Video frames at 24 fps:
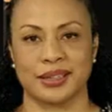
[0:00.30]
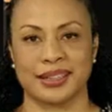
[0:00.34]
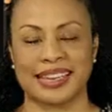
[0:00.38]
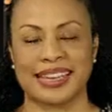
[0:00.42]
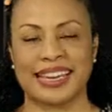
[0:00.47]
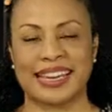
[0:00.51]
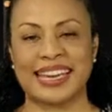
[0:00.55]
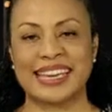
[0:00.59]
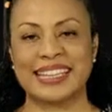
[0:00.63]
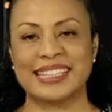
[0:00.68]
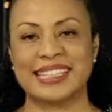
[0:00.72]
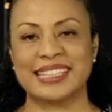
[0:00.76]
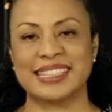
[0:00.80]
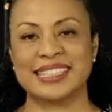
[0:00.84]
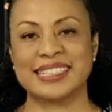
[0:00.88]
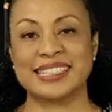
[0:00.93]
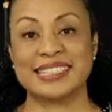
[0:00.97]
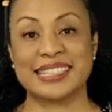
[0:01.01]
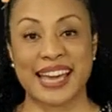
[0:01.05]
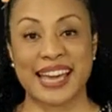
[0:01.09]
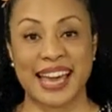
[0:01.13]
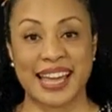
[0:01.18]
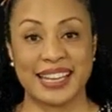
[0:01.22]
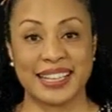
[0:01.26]
hidden
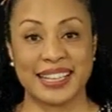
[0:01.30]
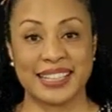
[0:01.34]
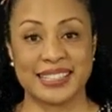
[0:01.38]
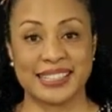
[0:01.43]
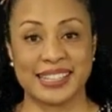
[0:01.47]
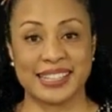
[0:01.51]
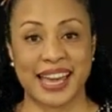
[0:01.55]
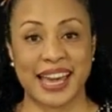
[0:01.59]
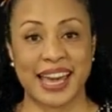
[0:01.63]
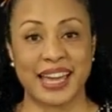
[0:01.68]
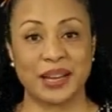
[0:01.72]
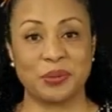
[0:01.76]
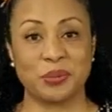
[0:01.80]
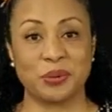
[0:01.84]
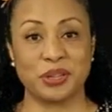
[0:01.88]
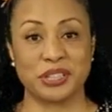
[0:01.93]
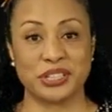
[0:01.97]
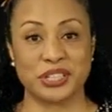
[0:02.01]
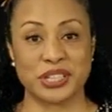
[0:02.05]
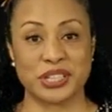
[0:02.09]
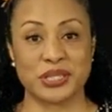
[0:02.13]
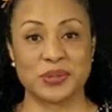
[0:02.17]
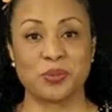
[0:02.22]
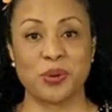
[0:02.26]
talent and with
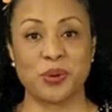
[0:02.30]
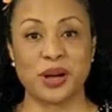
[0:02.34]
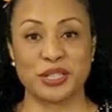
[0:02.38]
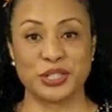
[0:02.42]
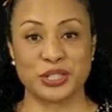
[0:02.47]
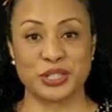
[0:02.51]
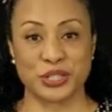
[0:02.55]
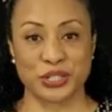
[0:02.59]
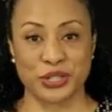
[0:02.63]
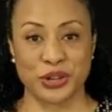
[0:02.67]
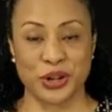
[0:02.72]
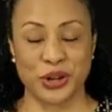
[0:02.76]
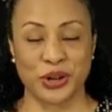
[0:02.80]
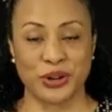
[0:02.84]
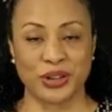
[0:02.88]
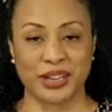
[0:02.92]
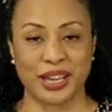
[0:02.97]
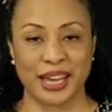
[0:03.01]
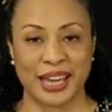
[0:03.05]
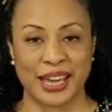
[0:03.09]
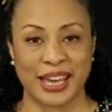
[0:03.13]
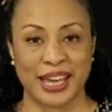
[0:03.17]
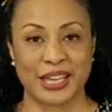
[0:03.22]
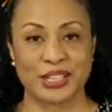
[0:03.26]
just one song
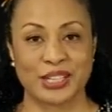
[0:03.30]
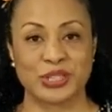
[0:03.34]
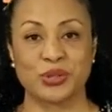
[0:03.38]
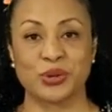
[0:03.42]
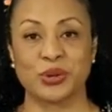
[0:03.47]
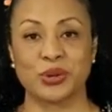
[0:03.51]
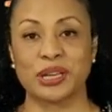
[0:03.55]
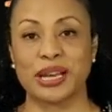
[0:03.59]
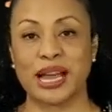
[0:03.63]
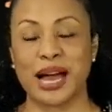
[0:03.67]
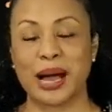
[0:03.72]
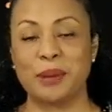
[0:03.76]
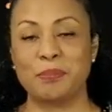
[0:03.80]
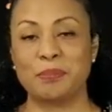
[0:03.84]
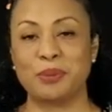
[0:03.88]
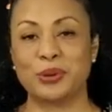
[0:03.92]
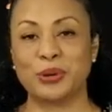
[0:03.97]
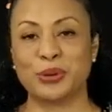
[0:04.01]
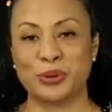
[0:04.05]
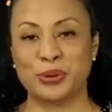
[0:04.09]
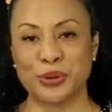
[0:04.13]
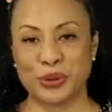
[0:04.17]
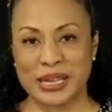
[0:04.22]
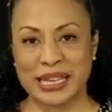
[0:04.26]
is all
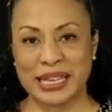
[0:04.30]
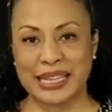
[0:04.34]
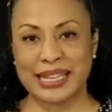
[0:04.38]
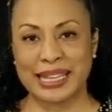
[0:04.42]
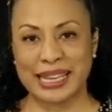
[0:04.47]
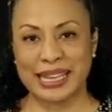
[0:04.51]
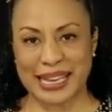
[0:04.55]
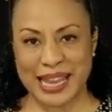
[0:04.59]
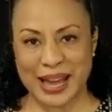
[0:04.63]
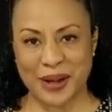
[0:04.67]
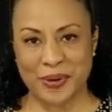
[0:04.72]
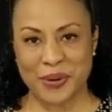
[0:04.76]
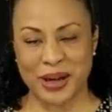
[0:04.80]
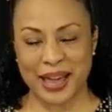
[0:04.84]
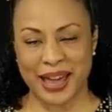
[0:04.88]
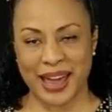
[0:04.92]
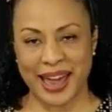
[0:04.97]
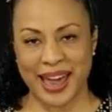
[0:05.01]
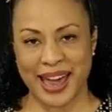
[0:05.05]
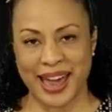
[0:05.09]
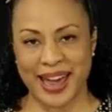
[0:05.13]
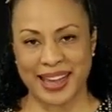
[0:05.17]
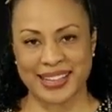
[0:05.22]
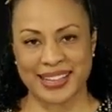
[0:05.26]
Apakuki Nalawa
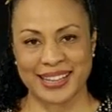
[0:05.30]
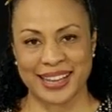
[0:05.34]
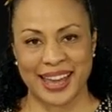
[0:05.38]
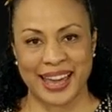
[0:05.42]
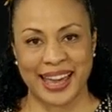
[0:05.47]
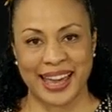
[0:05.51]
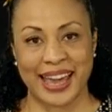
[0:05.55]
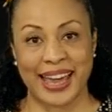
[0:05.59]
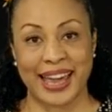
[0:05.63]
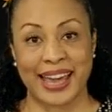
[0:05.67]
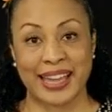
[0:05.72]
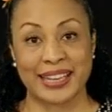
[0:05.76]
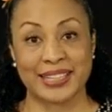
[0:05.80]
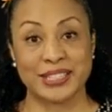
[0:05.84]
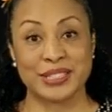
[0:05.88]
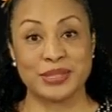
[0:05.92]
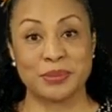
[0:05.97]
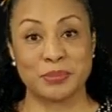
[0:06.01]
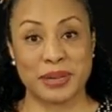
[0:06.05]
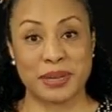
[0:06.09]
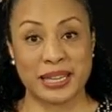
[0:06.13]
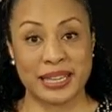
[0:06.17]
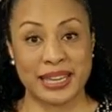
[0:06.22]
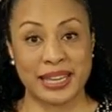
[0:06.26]
had and to
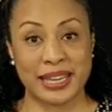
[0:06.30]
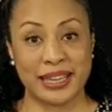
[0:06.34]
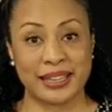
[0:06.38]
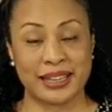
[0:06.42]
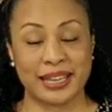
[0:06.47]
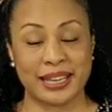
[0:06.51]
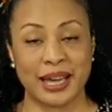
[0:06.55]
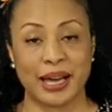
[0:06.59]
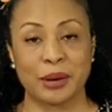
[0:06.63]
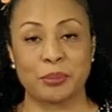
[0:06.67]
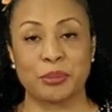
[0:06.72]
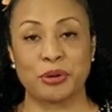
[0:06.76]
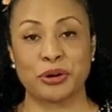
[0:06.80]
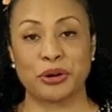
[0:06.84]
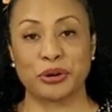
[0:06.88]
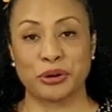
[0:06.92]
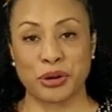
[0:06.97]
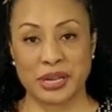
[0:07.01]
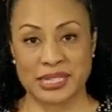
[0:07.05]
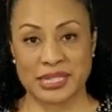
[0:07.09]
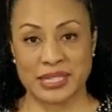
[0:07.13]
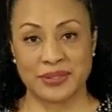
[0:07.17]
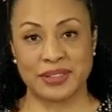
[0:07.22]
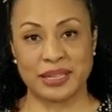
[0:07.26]
begin
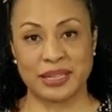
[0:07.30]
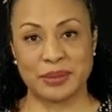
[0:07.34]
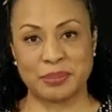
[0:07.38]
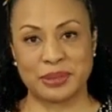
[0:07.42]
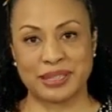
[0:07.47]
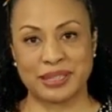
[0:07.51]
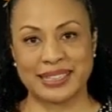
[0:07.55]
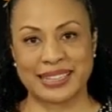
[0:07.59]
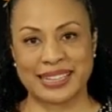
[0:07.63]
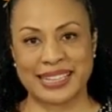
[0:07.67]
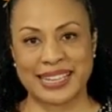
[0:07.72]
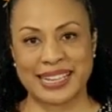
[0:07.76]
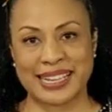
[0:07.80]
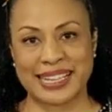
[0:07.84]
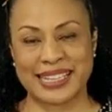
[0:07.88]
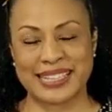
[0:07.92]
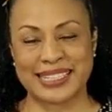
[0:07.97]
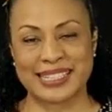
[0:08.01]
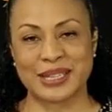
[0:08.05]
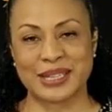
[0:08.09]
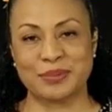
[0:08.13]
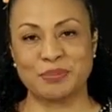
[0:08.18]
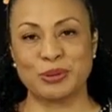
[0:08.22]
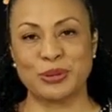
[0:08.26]
progressively building
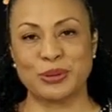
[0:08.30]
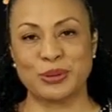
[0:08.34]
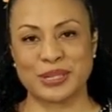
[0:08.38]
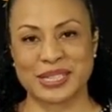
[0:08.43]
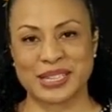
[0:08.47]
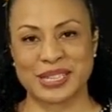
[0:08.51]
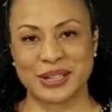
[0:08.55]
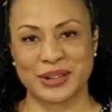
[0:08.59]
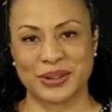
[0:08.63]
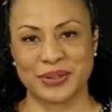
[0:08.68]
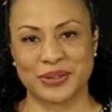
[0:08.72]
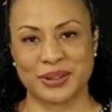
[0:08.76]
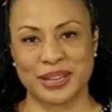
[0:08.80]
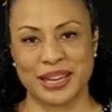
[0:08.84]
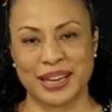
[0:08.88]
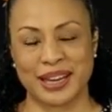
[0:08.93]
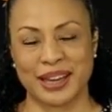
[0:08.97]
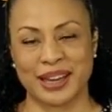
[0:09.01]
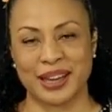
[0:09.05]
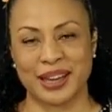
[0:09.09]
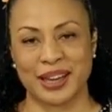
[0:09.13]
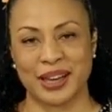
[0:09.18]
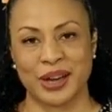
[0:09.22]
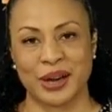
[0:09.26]
his music career.